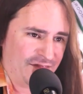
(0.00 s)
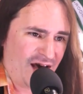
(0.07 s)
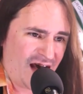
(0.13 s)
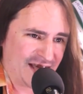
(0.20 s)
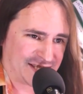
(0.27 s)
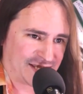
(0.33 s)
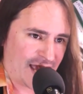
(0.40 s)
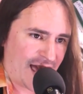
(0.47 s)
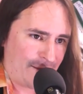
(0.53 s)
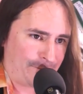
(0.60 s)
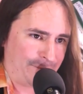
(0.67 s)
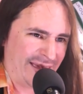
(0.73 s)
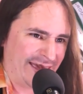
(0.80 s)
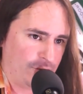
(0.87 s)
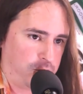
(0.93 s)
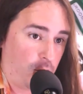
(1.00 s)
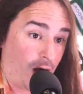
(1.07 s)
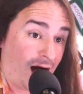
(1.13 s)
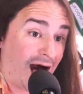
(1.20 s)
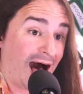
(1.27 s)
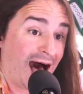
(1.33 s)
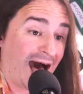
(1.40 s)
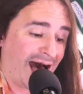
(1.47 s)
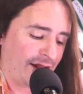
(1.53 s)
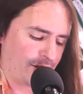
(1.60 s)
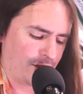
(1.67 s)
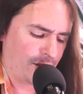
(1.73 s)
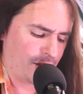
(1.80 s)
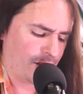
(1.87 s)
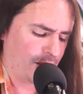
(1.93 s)
The tepid
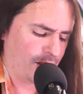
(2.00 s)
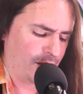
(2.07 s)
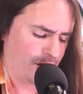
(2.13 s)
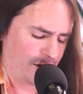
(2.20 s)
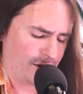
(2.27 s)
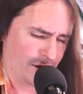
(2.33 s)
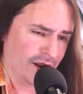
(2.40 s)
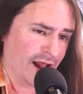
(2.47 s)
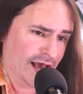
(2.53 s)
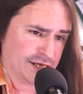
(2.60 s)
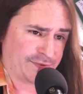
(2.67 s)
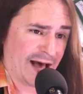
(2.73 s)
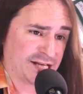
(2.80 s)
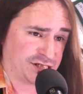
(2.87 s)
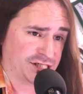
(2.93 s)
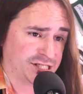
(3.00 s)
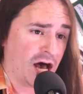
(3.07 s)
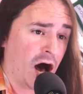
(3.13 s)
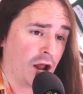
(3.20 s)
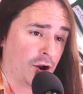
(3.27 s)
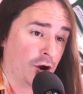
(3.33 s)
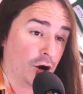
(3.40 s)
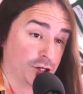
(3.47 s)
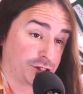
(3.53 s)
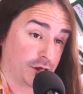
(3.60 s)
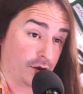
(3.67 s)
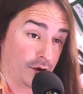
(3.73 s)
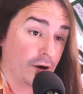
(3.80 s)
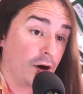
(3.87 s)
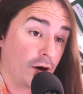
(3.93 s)
water splashes on her
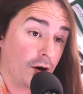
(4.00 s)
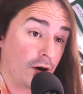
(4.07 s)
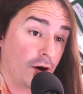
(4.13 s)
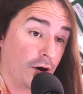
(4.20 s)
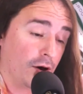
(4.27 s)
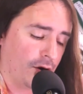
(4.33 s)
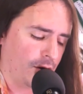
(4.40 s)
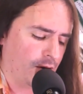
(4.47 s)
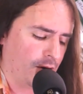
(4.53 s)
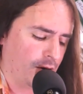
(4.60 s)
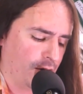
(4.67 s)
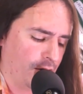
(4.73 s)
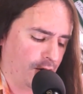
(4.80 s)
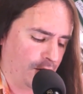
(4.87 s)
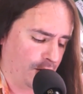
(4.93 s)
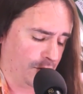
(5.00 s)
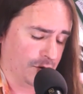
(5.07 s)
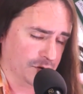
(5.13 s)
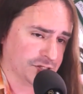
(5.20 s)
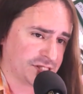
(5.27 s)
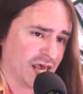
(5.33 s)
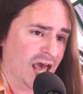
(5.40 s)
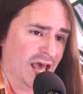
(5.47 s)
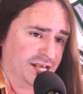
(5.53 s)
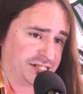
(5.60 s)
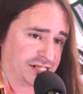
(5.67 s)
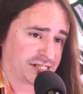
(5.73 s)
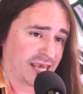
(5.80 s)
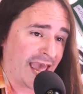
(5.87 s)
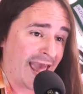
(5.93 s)
toes. She
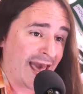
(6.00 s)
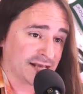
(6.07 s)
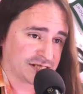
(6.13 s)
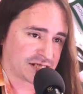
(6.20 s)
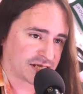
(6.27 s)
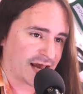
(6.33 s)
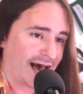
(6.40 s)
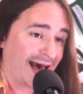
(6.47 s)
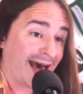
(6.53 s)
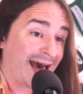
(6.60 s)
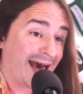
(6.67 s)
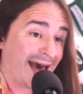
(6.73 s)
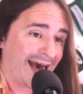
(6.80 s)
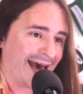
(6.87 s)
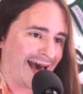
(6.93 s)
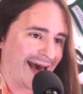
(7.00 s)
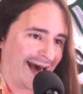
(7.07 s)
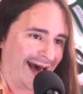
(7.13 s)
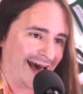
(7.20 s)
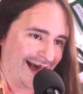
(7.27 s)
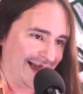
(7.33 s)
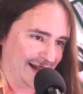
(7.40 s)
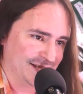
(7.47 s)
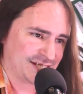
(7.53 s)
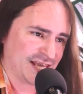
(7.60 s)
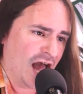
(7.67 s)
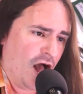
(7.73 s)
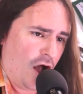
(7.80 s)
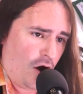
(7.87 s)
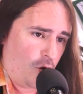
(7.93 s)
scans the skies
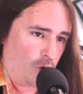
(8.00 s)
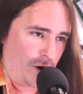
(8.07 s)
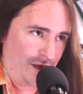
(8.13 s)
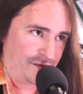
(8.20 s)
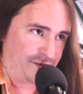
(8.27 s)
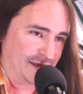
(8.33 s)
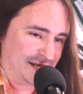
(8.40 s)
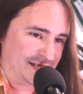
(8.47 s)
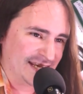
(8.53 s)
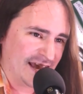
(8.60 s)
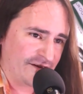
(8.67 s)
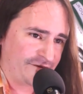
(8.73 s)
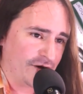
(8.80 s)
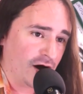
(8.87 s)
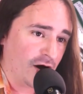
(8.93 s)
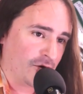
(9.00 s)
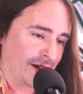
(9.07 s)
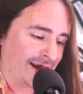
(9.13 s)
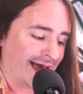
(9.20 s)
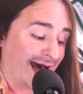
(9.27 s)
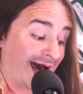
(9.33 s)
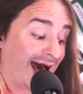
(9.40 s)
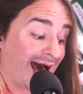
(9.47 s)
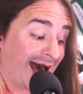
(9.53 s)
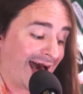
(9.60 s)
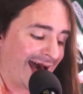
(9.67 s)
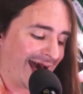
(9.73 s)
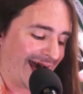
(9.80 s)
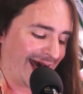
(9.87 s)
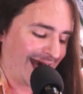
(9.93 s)
with indifferent
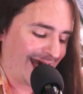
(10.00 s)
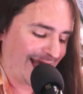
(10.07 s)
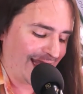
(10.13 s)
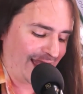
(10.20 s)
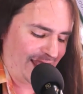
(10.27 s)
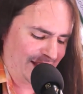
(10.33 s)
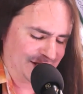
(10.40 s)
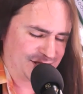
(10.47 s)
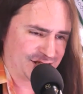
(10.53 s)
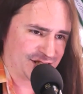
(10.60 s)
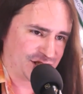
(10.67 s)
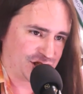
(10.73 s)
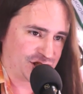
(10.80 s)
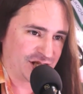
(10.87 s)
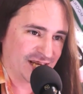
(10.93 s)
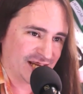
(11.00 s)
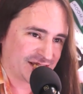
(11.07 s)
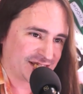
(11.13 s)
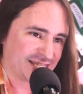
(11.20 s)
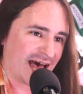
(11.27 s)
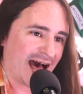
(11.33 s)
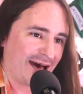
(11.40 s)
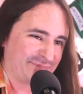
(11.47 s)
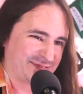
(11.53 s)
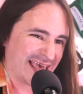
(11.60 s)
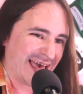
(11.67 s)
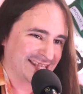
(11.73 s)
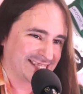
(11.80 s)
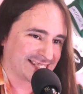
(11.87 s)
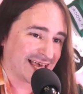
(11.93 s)
eyes. She stops
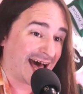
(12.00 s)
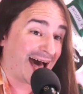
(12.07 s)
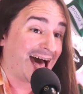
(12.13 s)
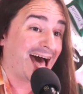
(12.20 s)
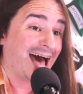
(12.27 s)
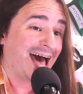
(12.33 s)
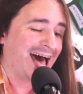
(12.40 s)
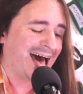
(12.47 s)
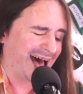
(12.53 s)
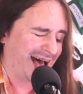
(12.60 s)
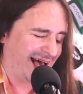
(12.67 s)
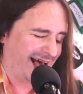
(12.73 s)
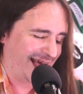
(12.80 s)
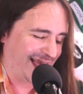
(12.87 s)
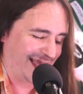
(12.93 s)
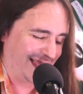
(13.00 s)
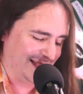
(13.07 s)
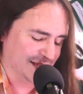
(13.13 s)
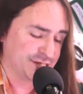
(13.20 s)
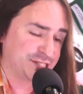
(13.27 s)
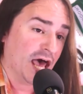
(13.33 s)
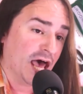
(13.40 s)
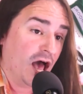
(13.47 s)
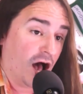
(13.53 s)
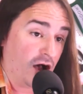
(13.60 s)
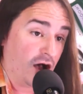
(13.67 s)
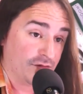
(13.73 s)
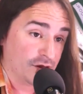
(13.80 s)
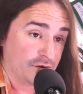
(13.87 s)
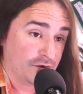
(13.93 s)
and sighs
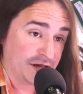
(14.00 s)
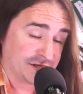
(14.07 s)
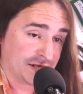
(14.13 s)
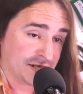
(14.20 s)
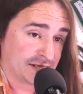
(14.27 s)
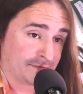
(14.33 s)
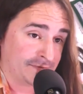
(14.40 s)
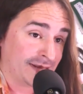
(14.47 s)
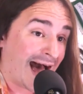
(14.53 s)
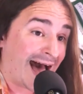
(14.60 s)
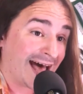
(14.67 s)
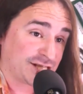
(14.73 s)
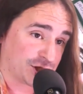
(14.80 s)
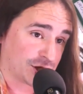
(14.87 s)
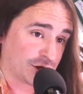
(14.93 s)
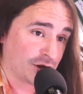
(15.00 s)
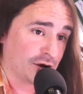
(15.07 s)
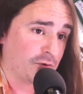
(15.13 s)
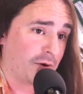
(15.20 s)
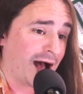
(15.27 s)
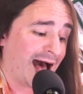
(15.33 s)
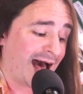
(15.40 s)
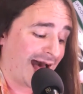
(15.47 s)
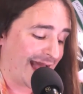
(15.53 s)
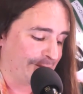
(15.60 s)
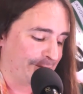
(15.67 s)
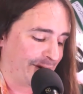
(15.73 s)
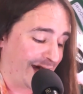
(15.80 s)
of the reasons I'm not sure why,